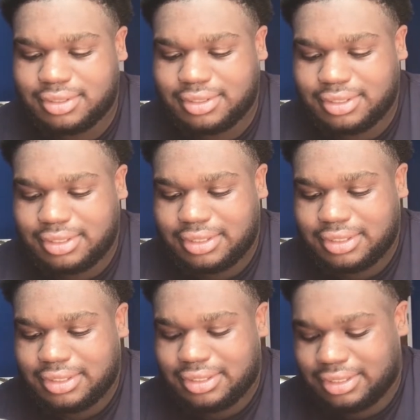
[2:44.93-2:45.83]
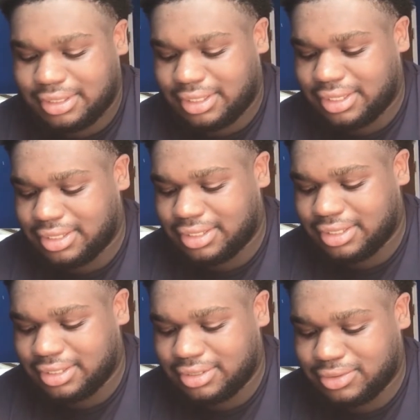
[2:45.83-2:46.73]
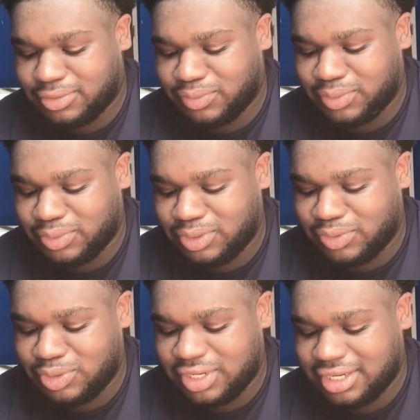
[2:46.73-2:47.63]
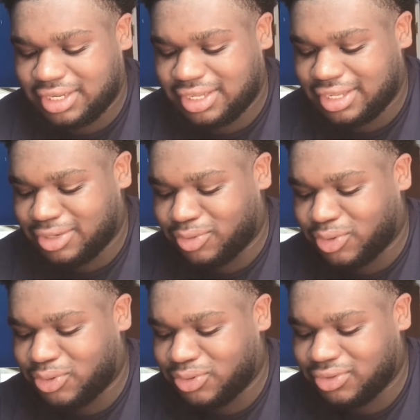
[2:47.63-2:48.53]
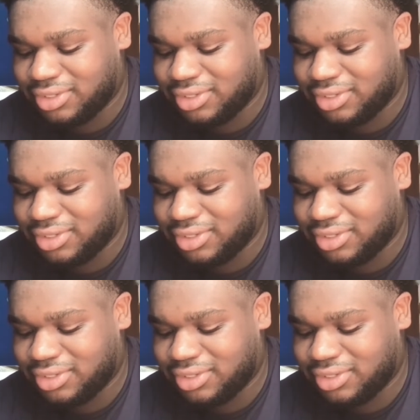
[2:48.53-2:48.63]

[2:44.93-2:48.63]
Yeah. Yeah, you know, you trying to like grow